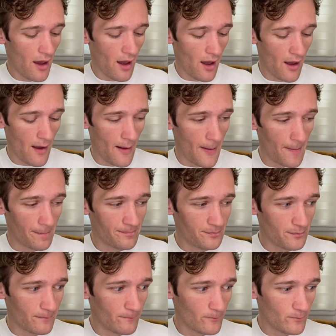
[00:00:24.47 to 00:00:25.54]

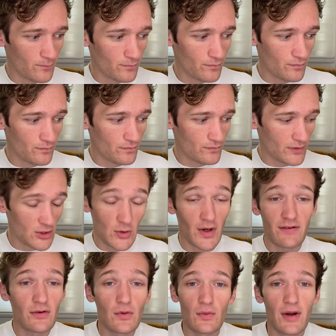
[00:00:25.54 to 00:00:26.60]
So I
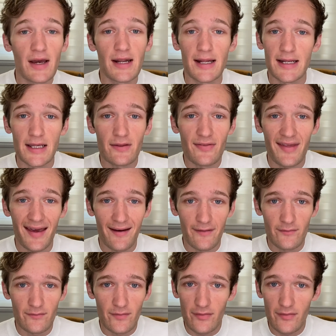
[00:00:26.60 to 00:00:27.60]
haven't read anything